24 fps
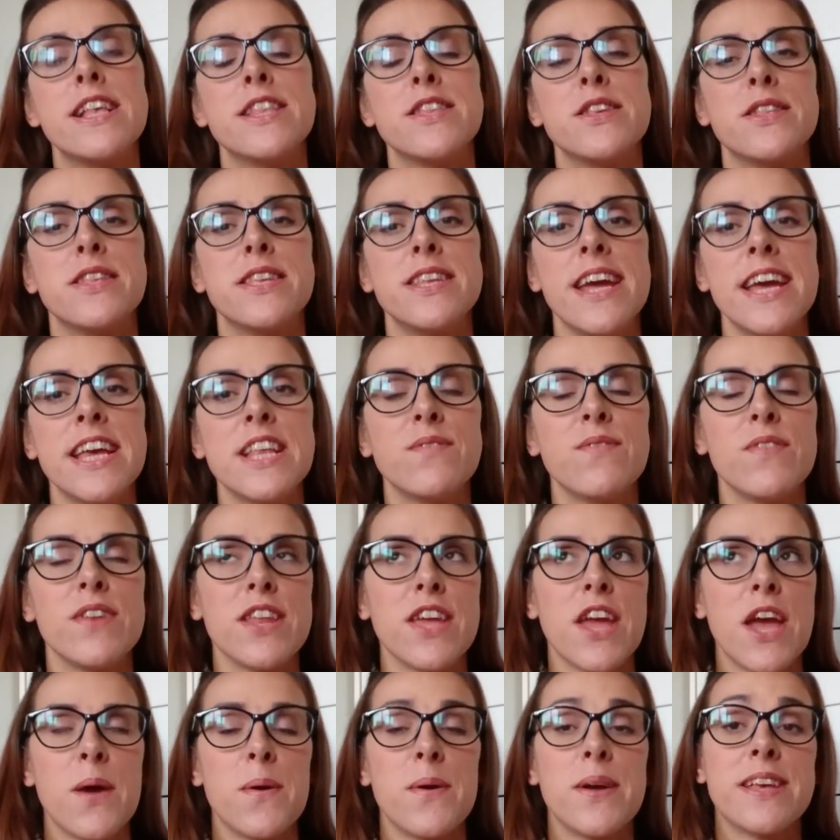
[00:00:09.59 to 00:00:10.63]
So today's
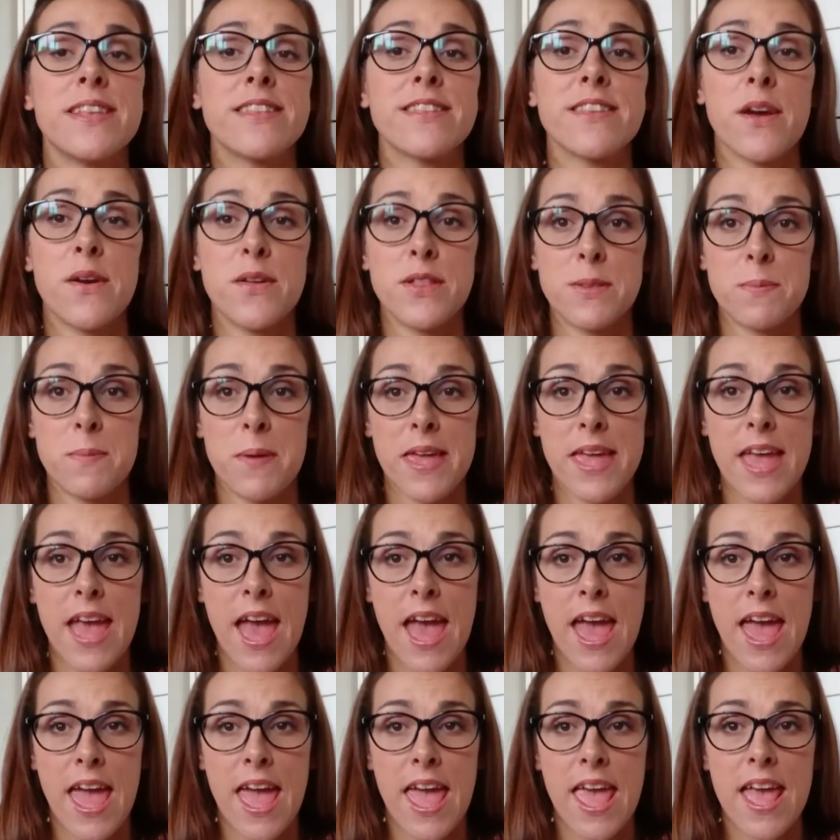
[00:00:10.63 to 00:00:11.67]
video is going to be
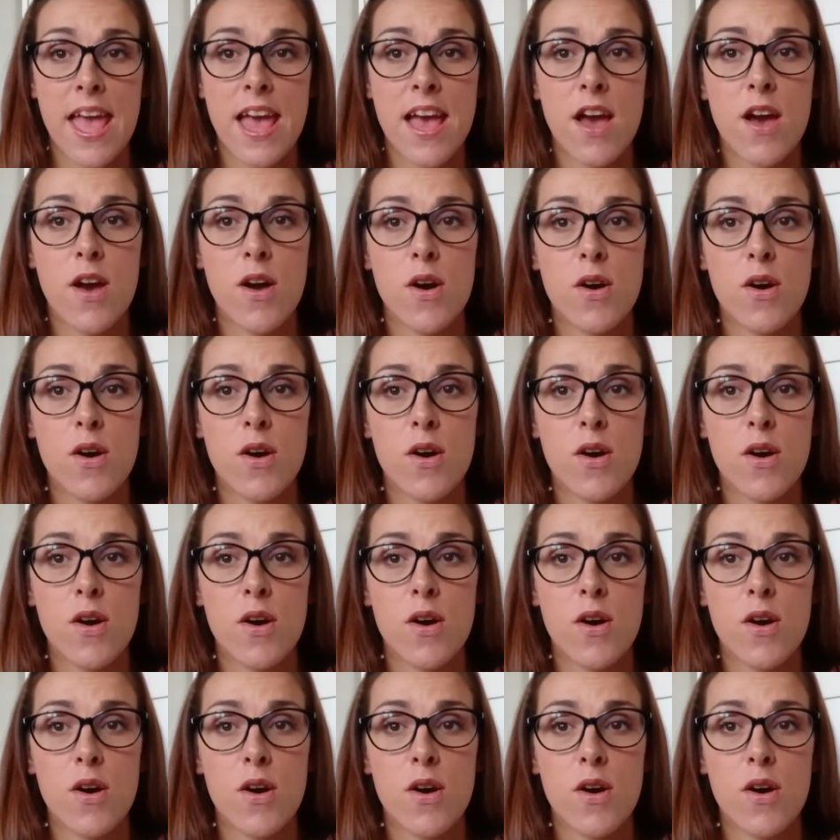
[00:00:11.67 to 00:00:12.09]
a,